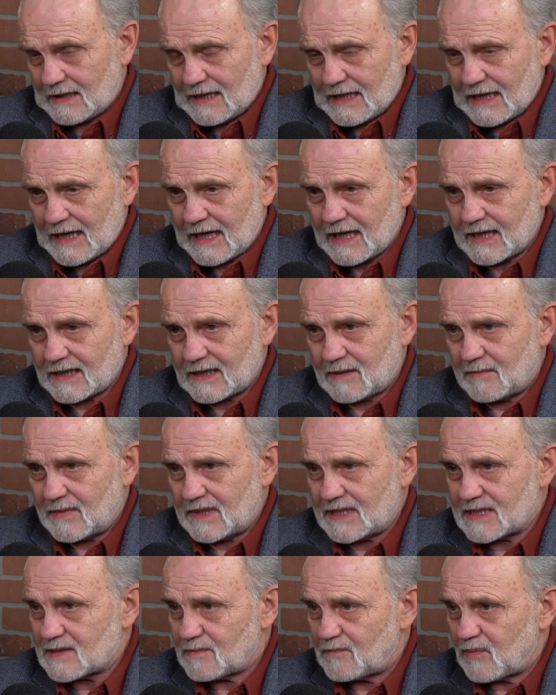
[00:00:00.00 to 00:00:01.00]
had to
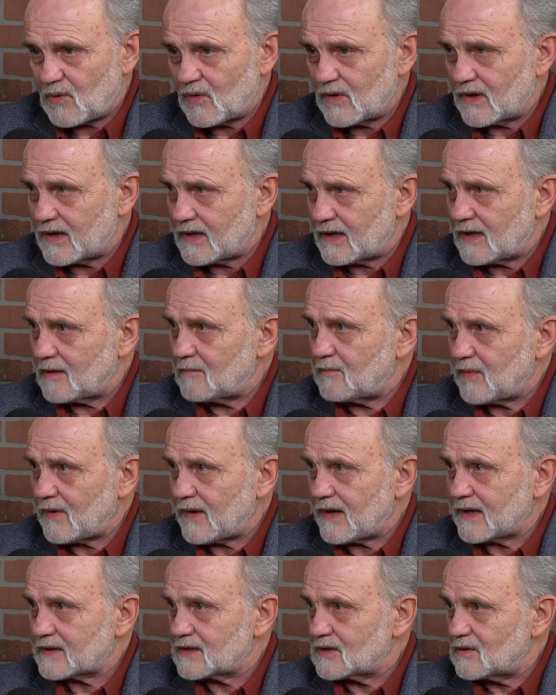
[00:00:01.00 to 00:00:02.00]
be supported in
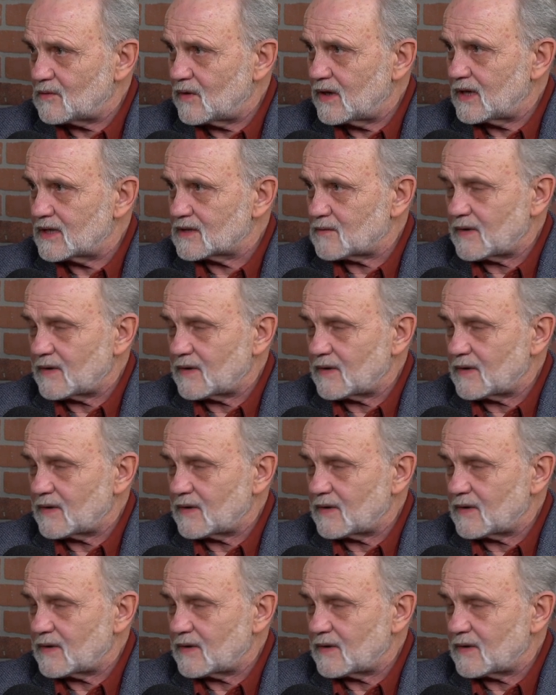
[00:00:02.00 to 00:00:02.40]
practical ways.